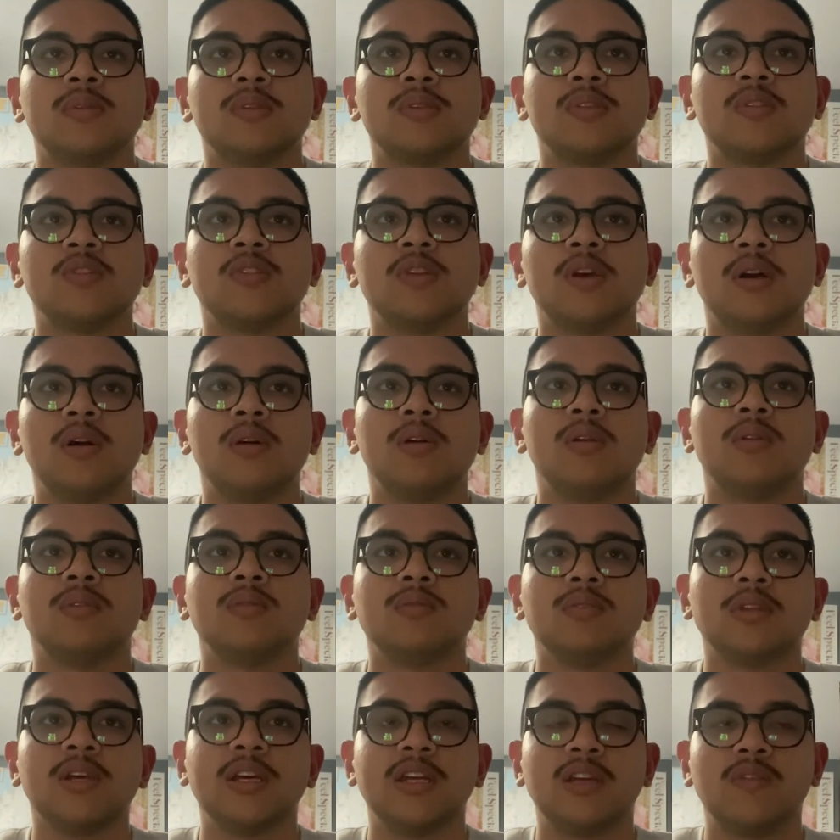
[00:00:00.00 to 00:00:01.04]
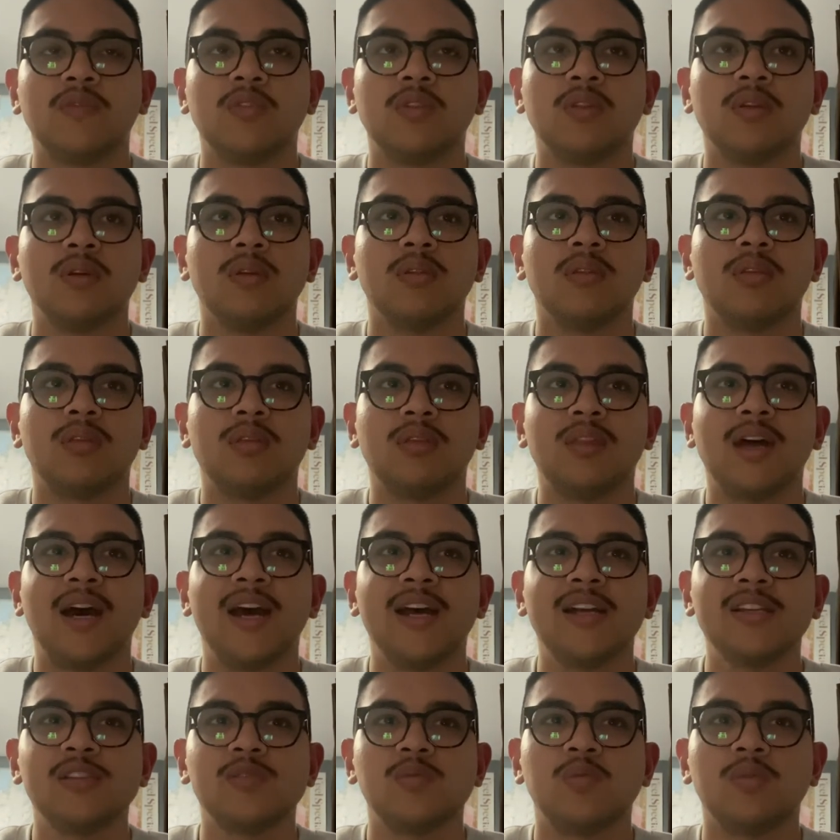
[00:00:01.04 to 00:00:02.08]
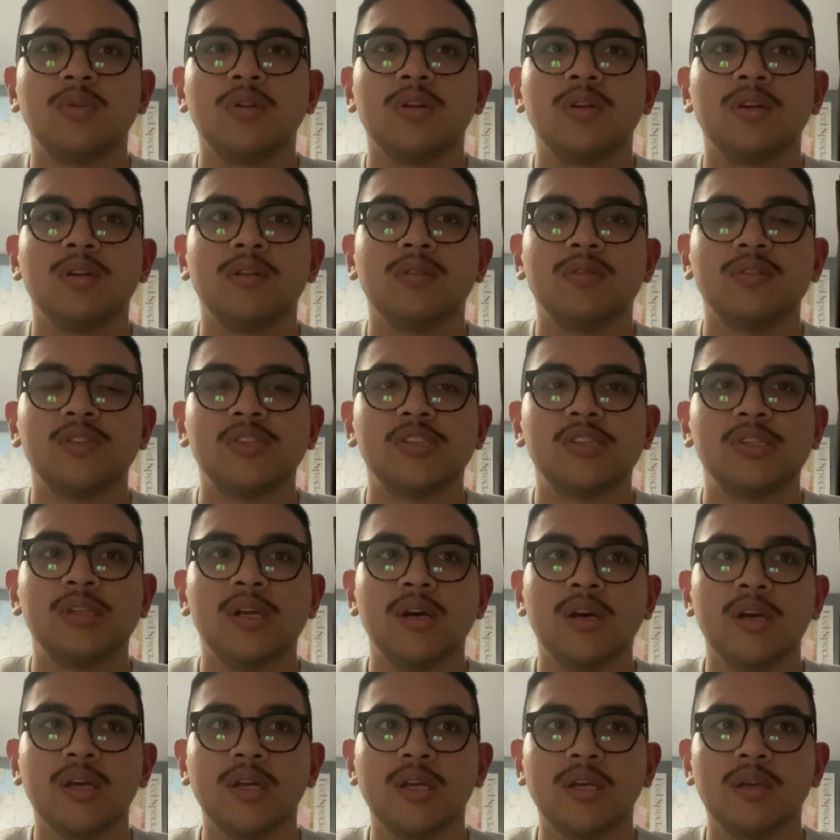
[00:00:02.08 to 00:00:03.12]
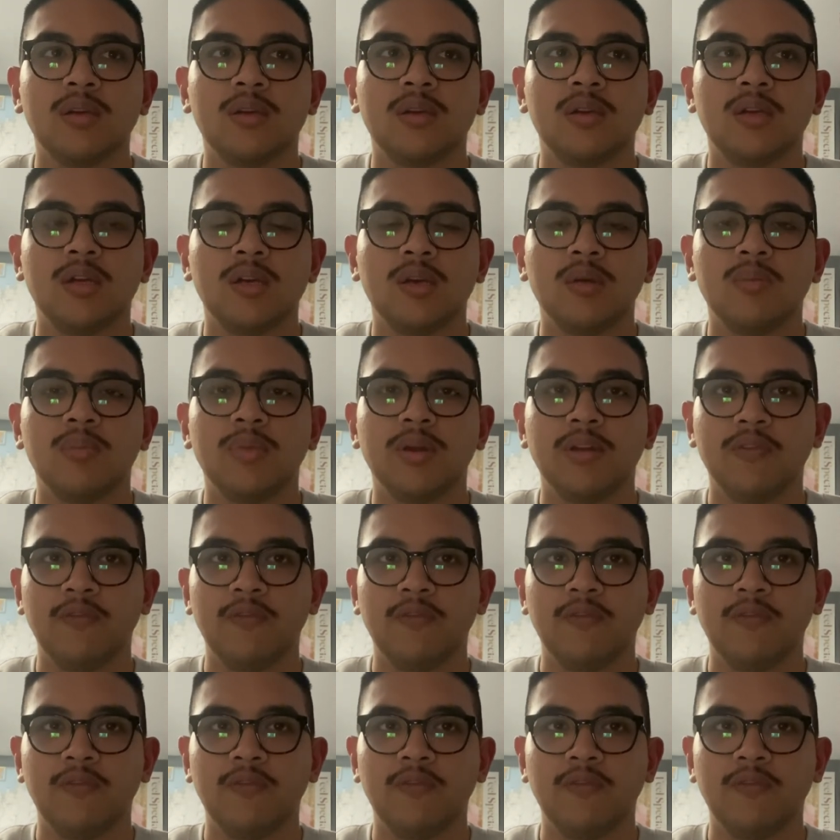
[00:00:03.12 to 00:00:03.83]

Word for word: So like if the thighs were snug, but it